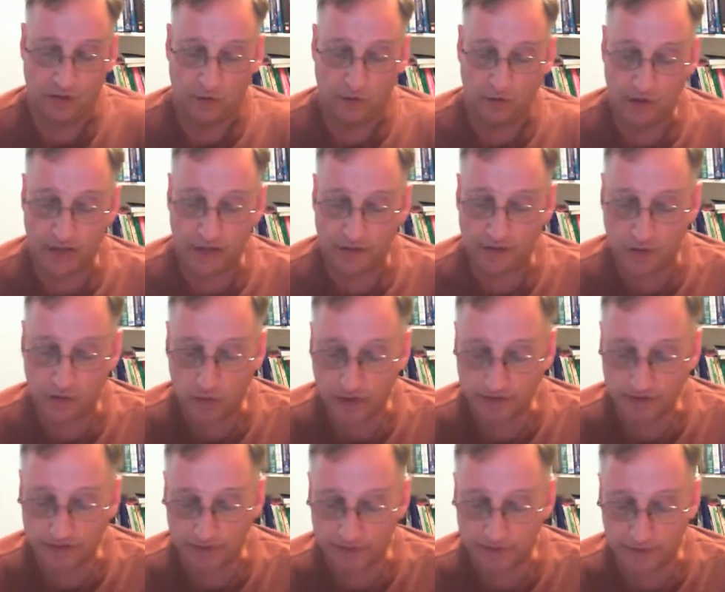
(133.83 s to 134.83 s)
When you have a
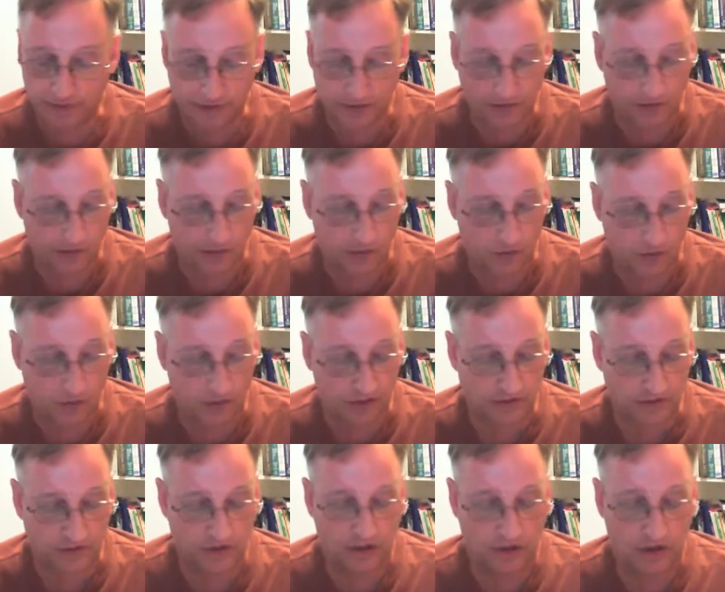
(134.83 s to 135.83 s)
question for me during the
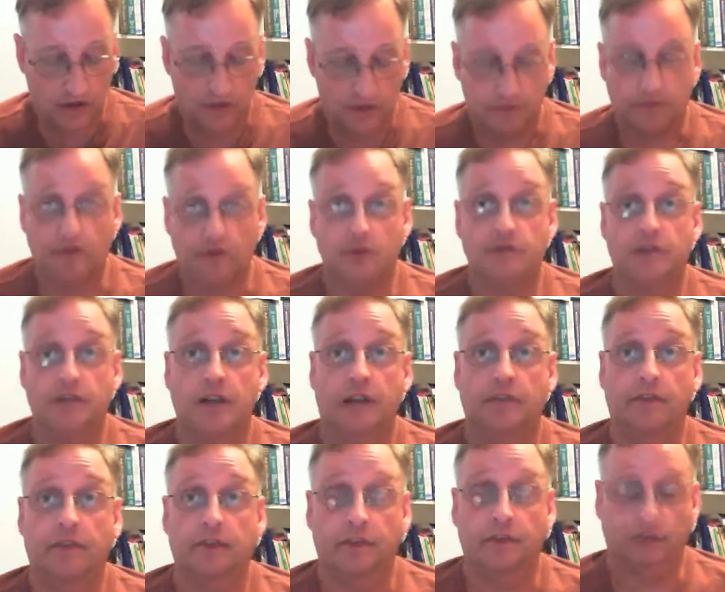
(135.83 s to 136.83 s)
course, first
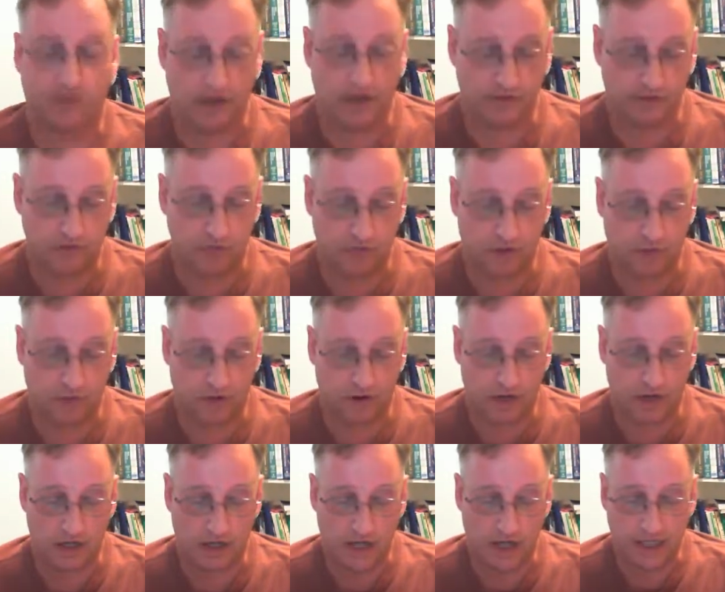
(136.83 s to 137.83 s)
check the discussion
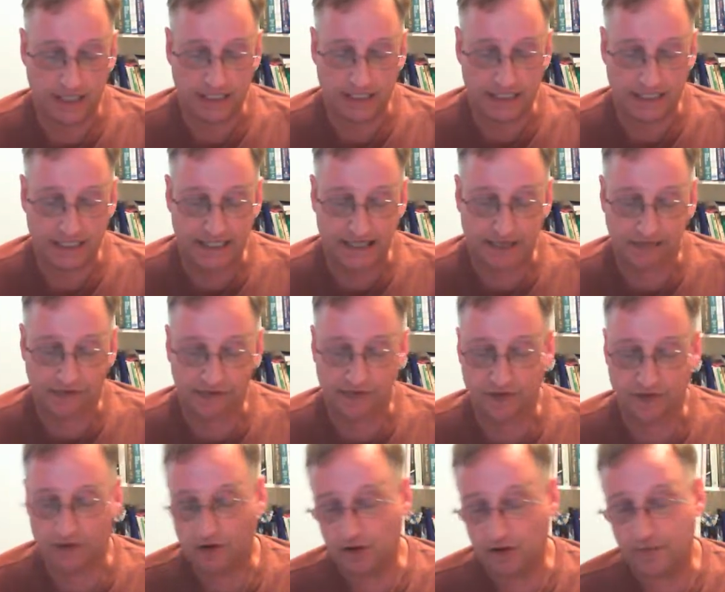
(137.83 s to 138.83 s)
board to see that if
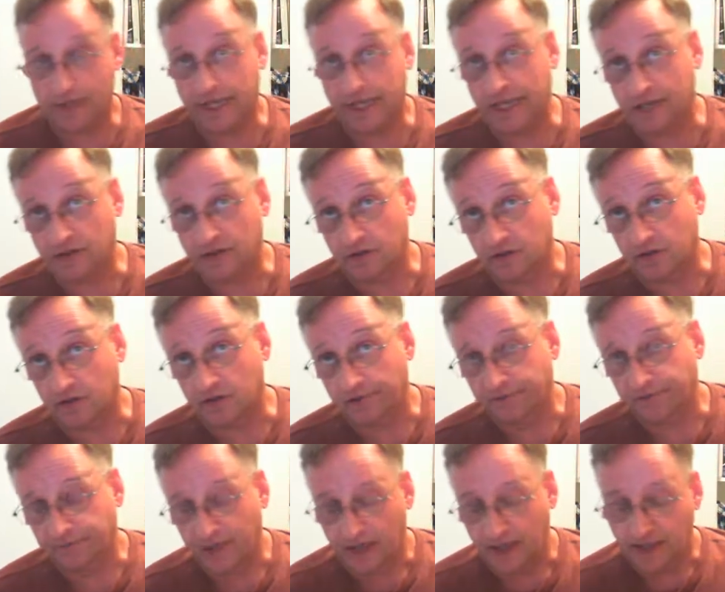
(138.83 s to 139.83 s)
it's already been answered.
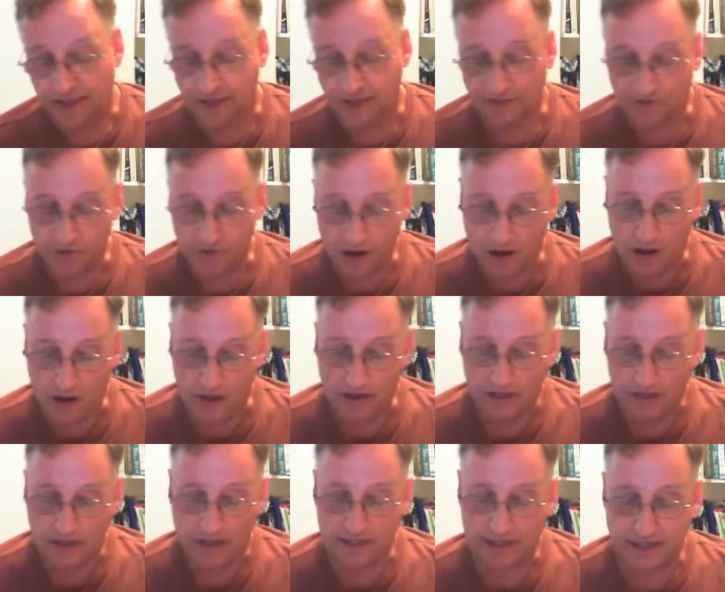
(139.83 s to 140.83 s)
If
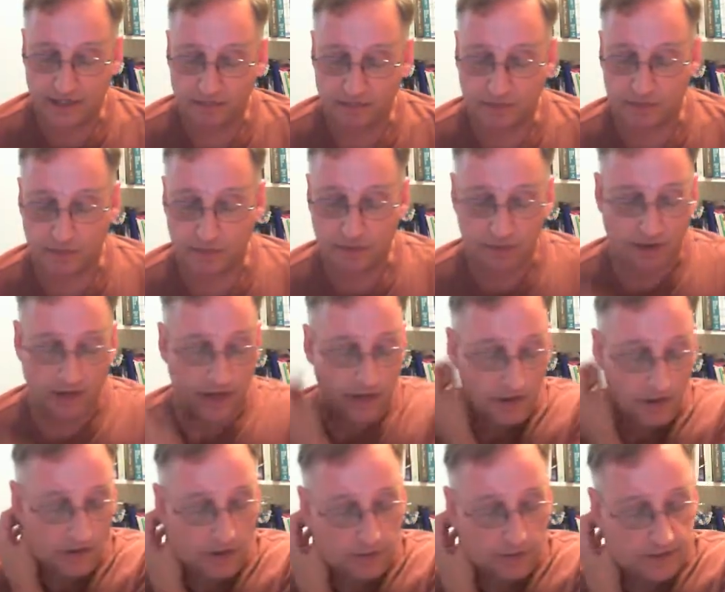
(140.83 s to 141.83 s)
not, attempt to reply
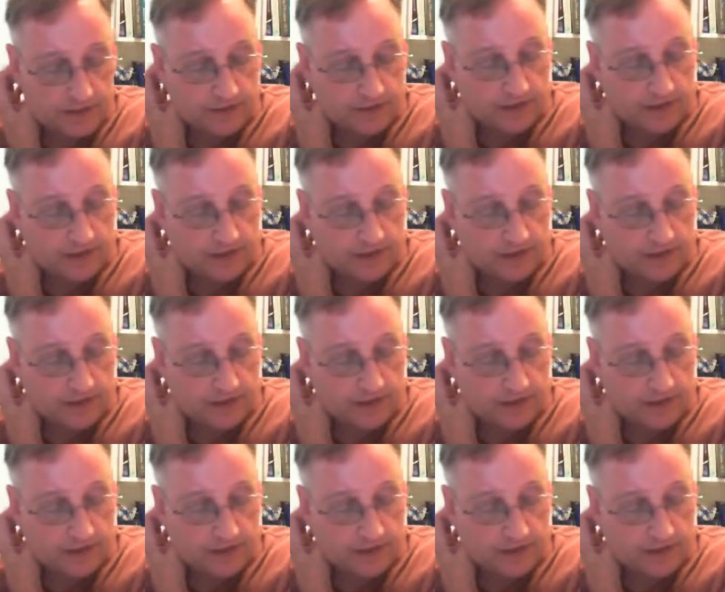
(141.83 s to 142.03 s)
to all